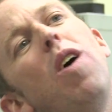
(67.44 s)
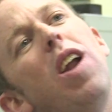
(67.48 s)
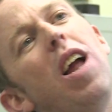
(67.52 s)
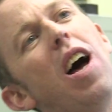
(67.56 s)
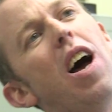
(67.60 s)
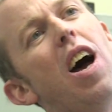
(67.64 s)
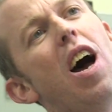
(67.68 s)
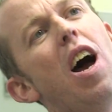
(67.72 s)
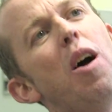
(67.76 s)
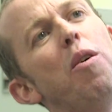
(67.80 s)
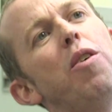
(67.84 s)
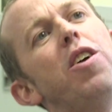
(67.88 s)
Well,
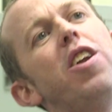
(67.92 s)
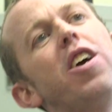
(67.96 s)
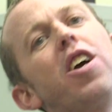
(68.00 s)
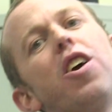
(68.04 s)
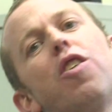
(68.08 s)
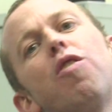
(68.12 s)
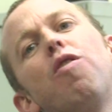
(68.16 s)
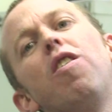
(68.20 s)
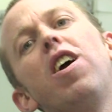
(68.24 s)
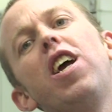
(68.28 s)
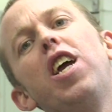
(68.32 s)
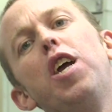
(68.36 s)
I would
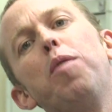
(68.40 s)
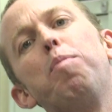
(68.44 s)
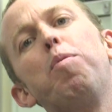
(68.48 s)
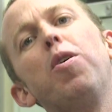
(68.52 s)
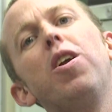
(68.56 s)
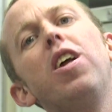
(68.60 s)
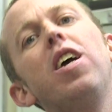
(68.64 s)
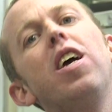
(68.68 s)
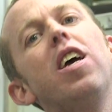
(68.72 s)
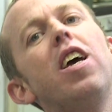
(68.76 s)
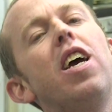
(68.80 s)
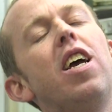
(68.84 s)
agree,
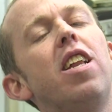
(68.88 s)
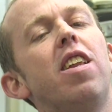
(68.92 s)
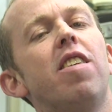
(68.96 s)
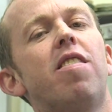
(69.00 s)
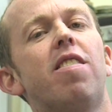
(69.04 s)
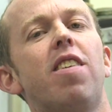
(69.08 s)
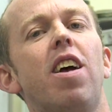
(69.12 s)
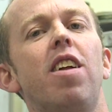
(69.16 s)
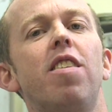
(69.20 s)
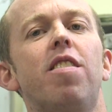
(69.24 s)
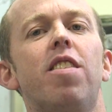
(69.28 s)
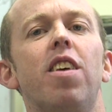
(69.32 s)
but in a
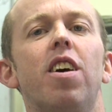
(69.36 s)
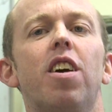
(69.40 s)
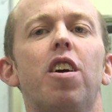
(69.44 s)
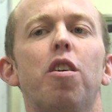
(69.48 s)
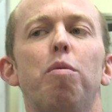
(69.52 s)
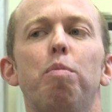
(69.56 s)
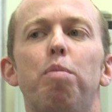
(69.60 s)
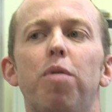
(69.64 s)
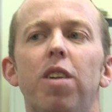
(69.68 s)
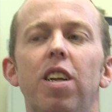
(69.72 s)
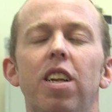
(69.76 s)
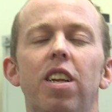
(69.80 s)
sense, they're
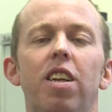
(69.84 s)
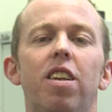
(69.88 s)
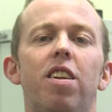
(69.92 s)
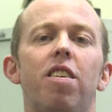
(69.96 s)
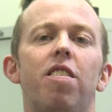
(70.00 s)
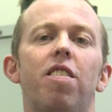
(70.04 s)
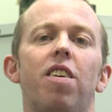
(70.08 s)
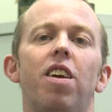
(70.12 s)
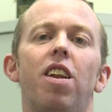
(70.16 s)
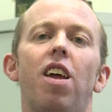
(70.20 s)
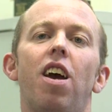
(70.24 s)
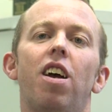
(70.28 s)
completely
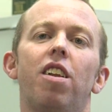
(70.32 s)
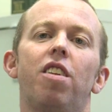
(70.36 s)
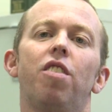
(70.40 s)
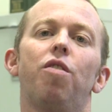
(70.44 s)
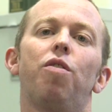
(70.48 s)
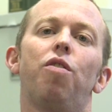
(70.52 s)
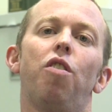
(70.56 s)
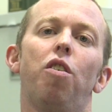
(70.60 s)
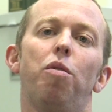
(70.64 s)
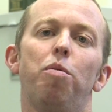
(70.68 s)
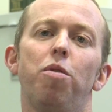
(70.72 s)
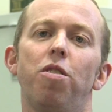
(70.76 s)

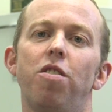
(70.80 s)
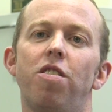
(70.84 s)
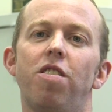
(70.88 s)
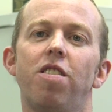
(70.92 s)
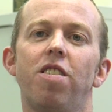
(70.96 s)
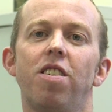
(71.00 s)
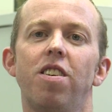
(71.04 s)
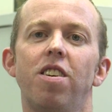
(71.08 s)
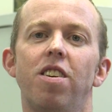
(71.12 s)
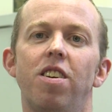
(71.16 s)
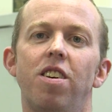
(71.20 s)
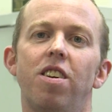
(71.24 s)
disconnected from
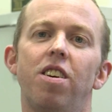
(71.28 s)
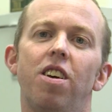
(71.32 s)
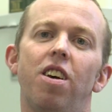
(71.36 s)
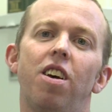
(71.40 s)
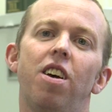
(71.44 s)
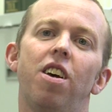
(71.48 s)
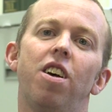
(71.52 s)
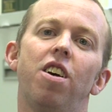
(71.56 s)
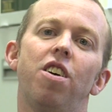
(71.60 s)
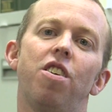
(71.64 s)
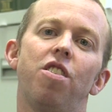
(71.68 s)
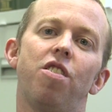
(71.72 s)
us.
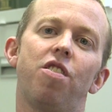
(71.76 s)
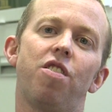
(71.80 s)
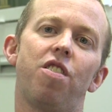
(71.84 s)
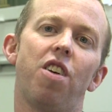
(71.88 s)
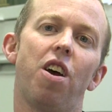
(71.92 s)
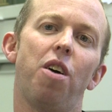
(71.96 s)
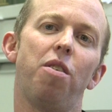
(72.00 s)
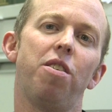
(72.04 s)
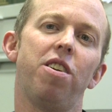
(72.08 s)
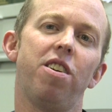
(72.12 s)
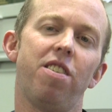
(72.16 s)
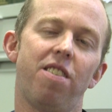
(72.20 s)

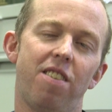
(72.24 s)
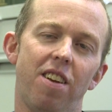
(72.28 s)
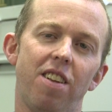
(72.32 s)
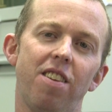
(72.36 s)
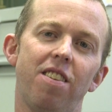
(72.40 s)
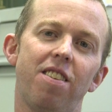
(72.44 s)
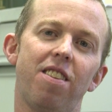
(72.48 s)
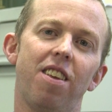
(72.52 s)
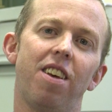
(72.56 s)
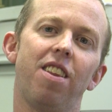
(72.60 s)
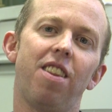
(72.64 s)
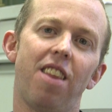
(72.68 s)
So in a
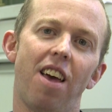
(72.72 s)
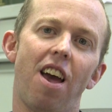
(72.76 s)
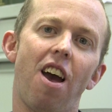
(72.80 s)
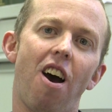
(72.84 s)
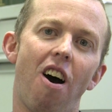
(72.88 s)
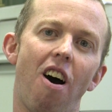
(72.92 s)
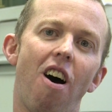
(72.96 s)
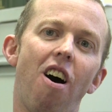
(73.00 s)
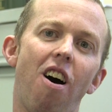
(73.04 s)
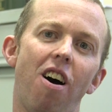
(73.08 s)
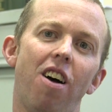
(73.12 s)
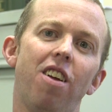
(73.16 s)
sense that they
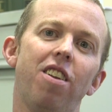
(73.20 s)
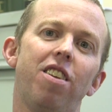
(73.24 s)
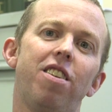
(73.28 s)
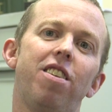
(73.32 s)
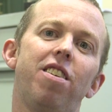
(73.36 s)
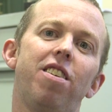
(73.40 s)
are